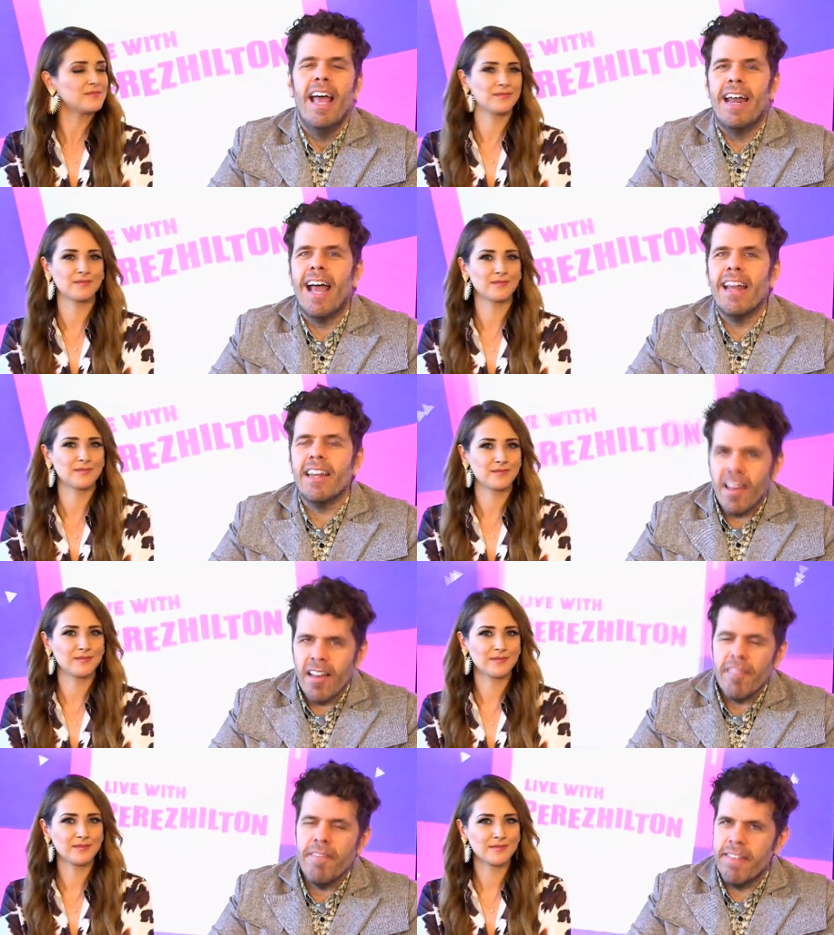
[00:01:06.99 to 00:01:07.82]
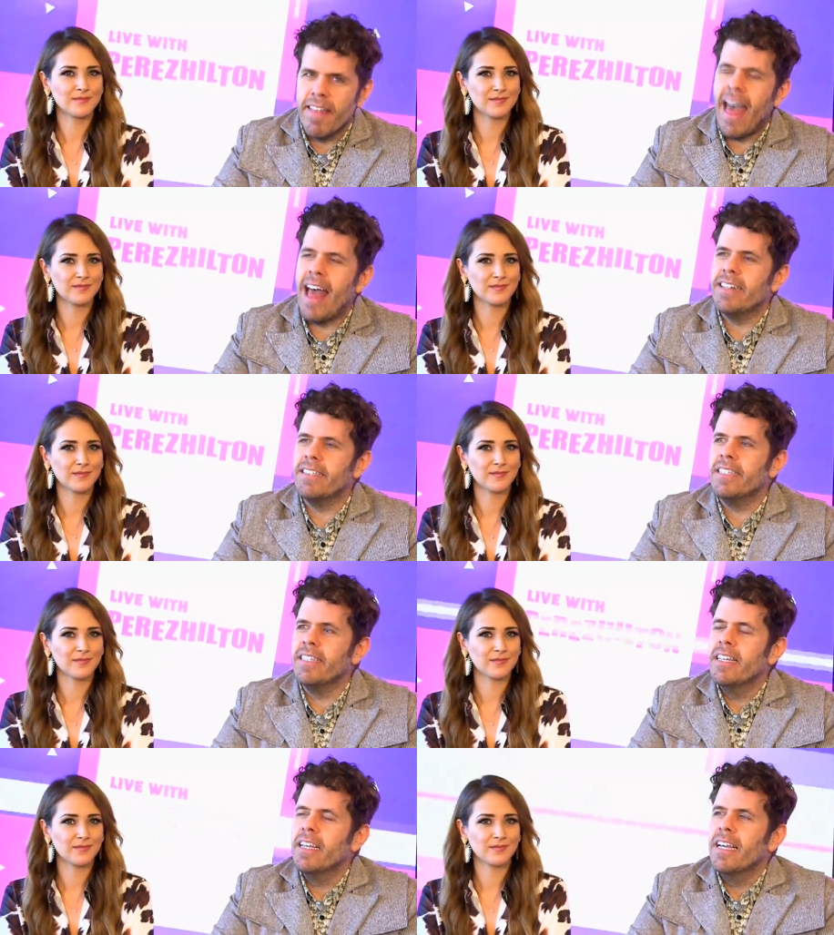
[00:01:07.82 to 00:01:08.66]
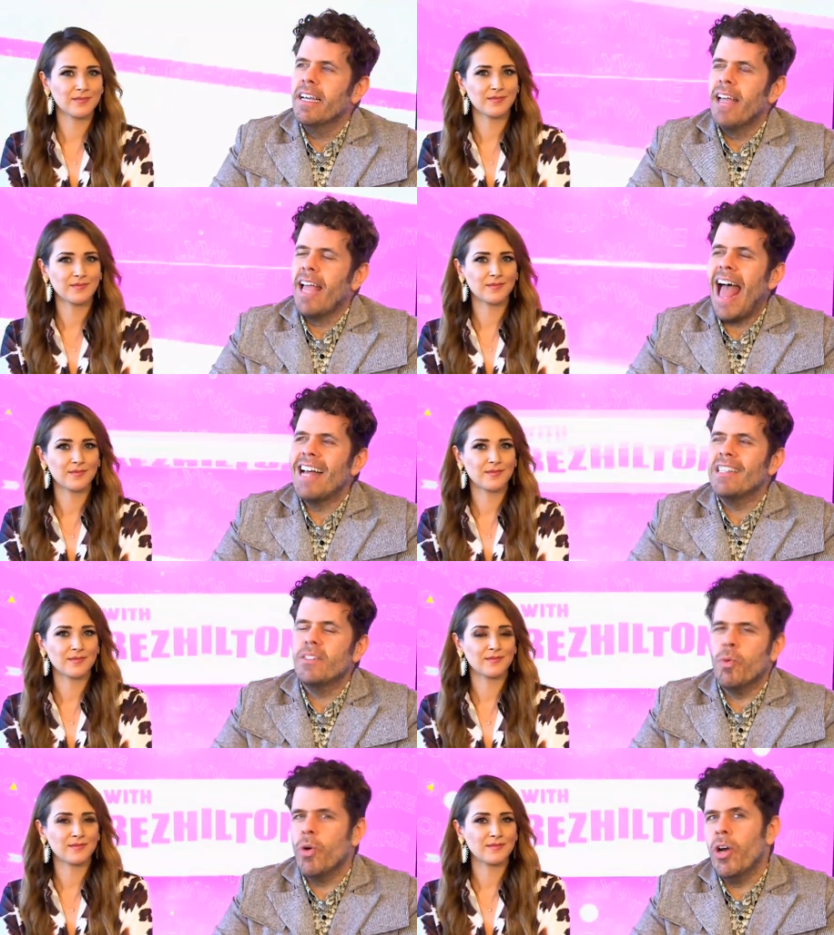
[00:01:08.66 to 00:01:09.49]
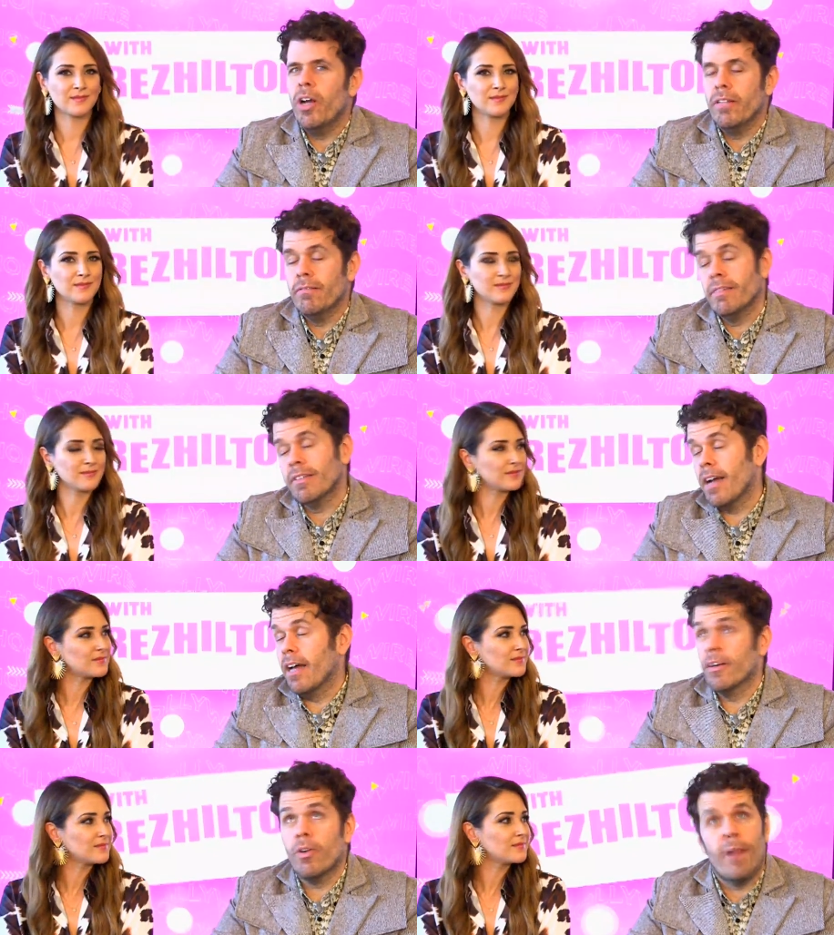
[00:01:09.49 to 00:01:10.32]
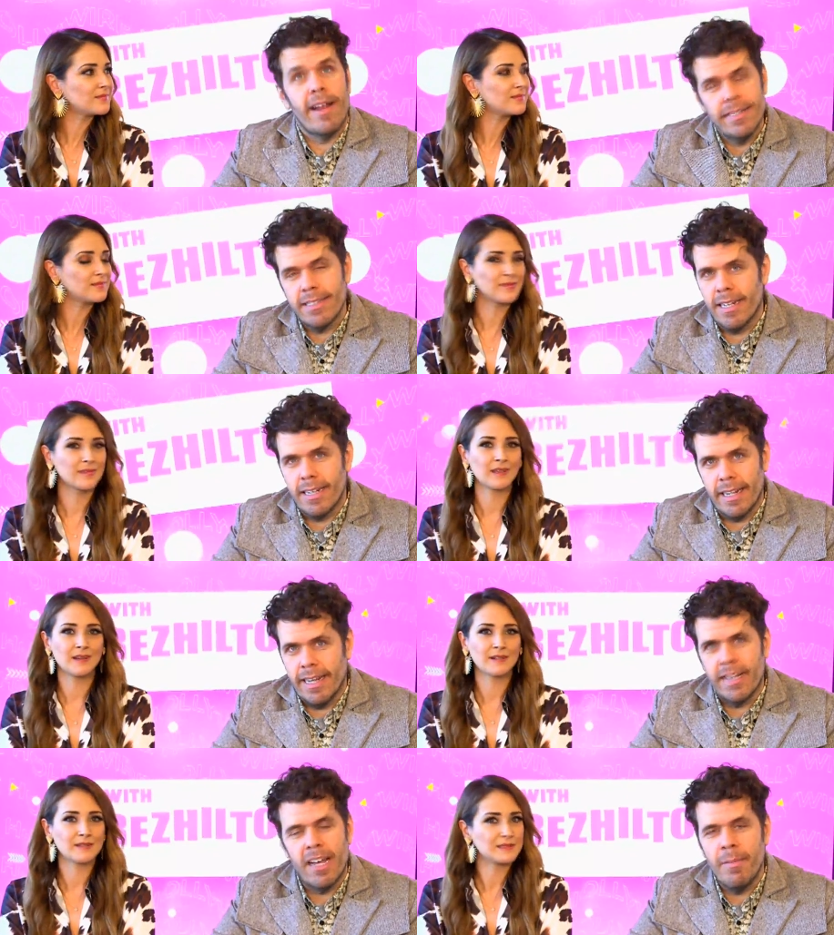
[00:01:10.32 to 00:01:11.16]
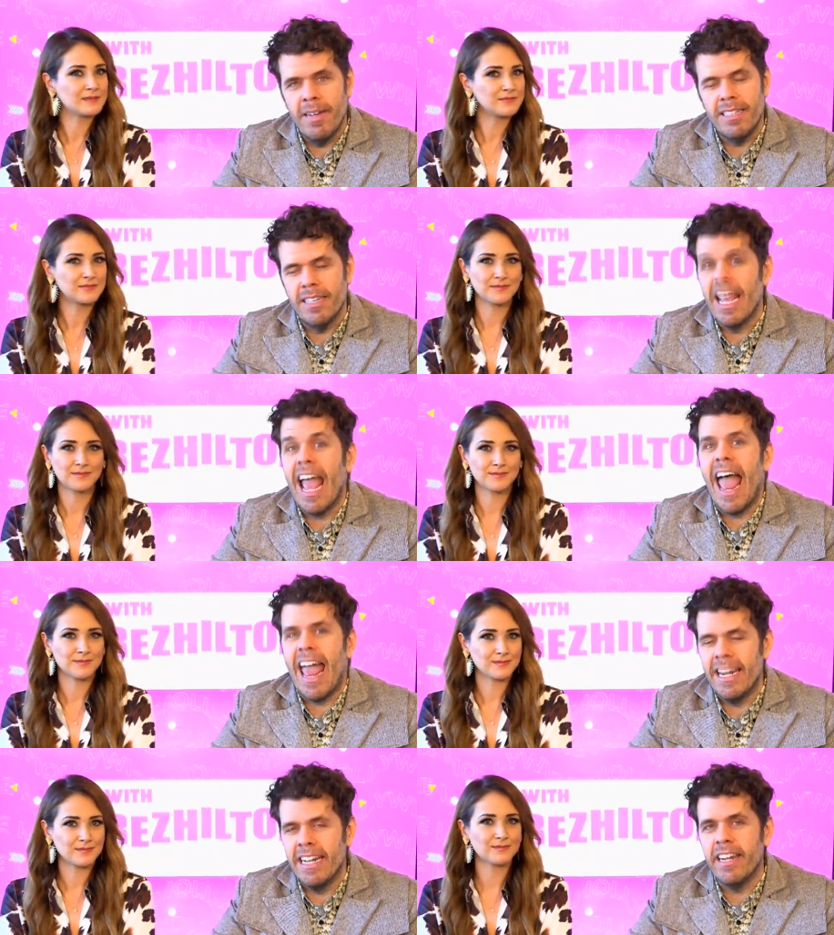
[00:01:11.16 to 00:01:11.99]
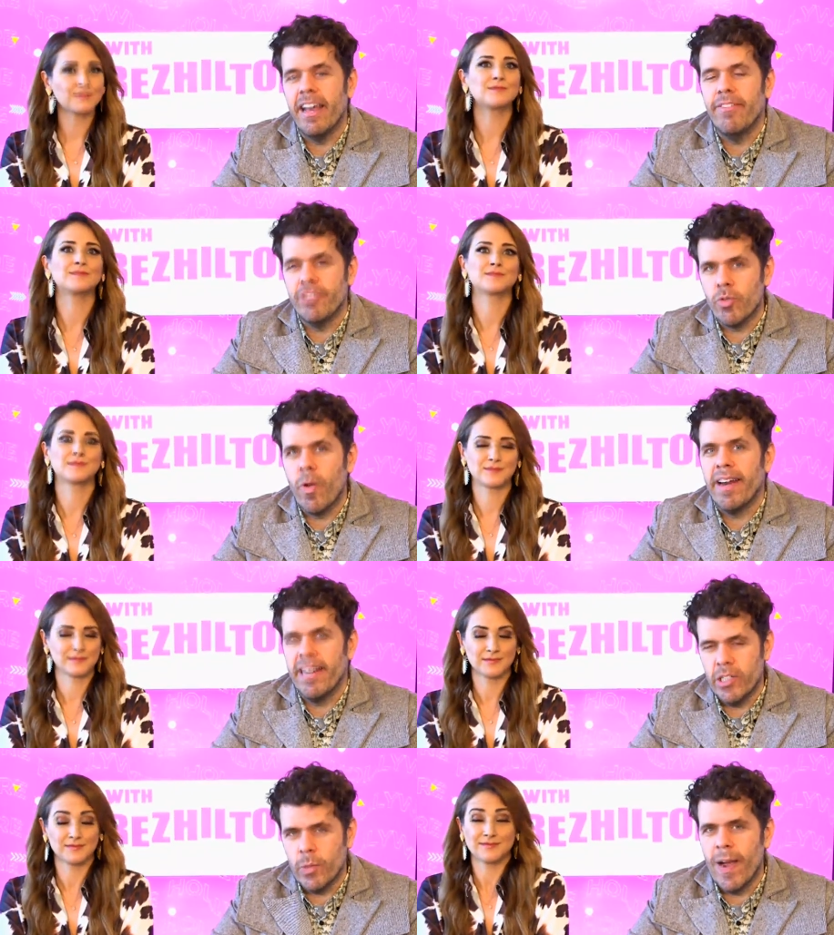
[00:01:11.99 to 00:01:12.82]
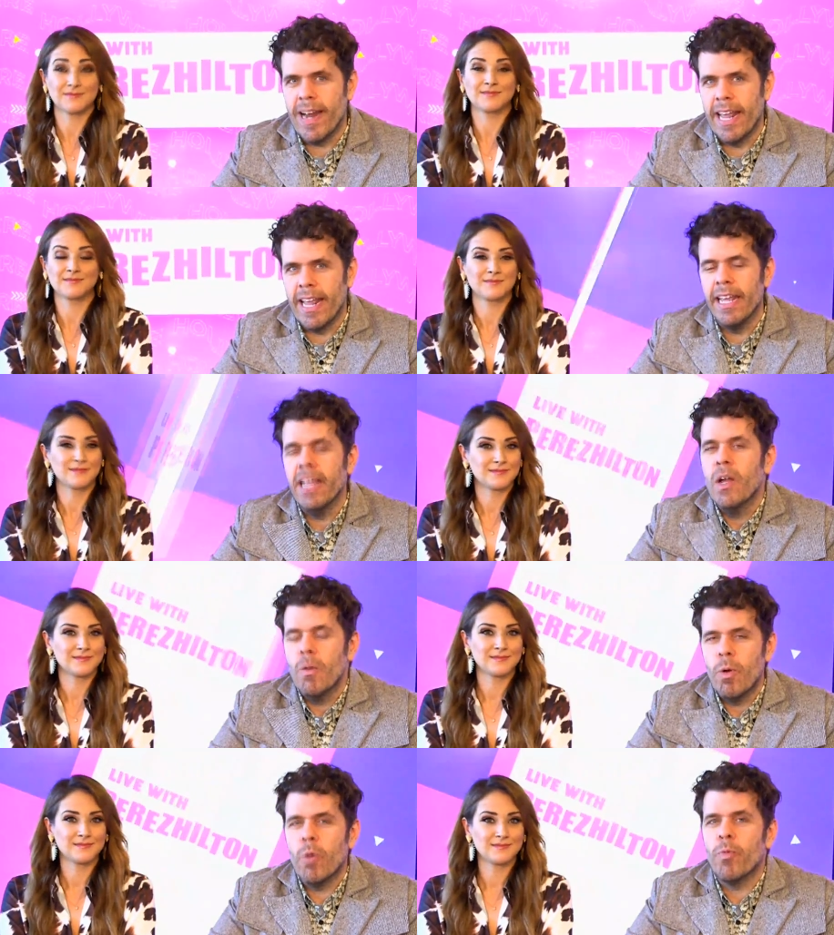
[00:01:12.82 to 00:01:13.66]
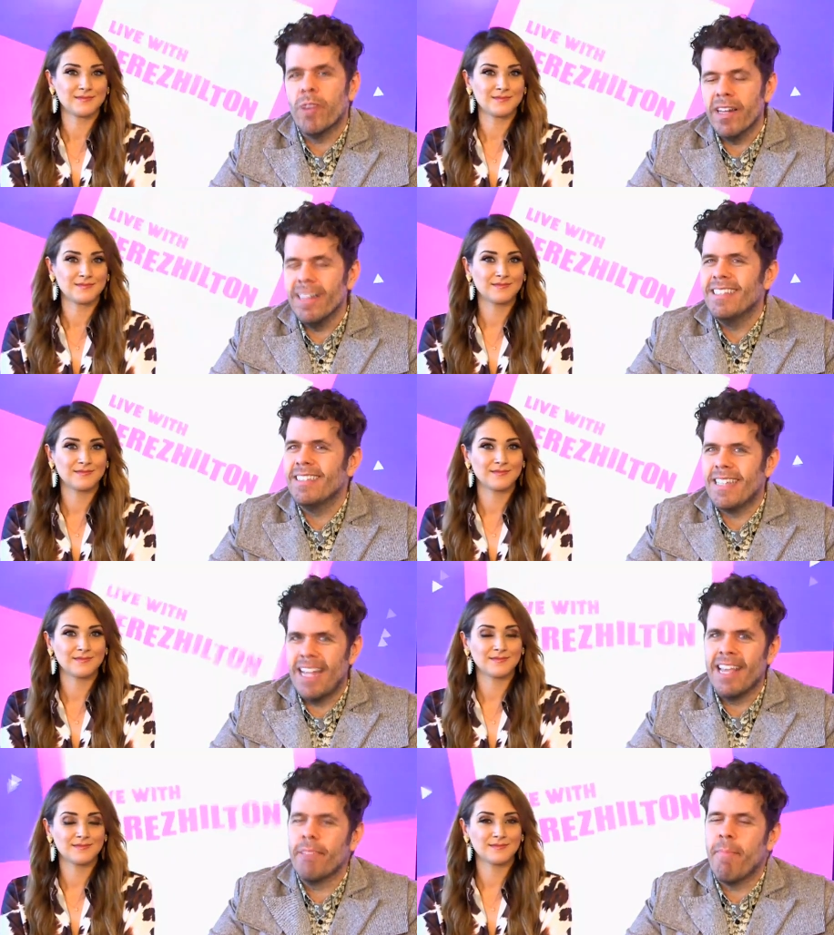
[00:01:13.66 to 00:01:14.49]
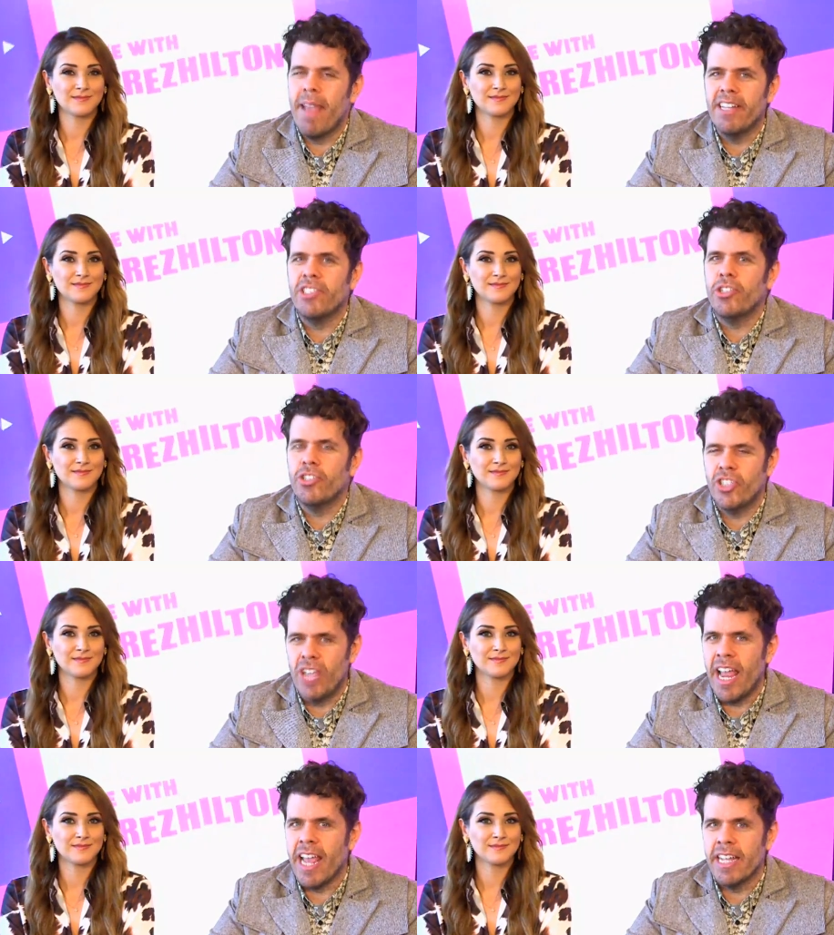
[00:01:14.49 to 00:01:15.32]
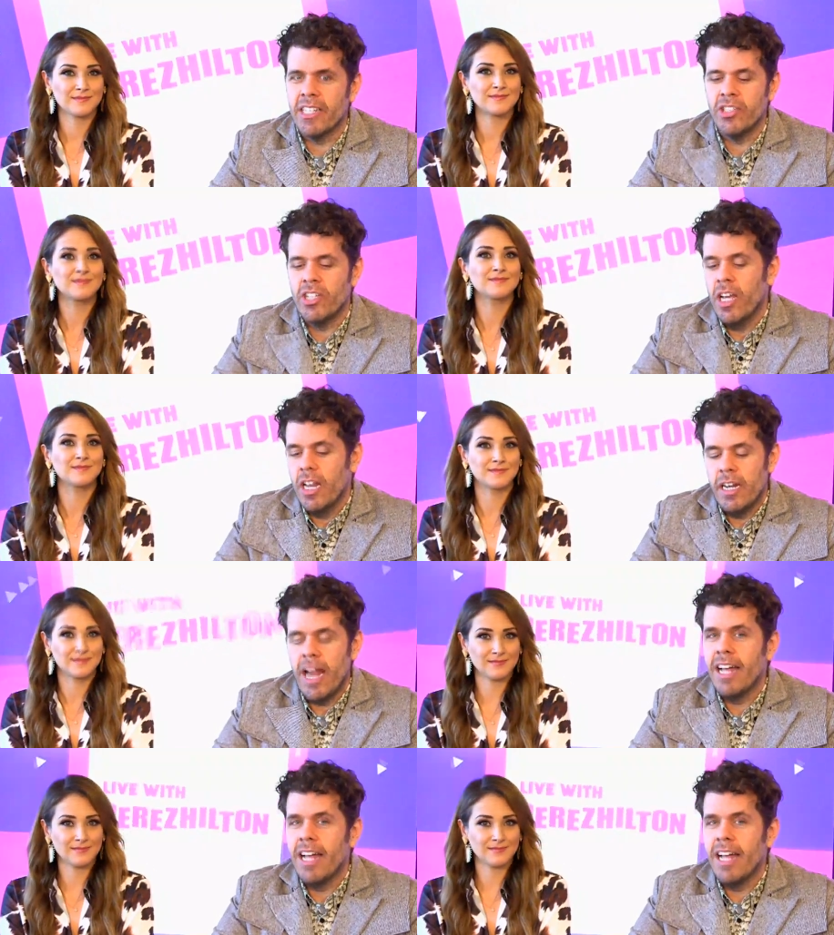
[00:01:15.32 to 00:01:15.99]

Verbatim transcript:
Speaker 1: And I love that as we're God, crazily, coming to the end of 2020, we're really seeing major change, mm -hmm.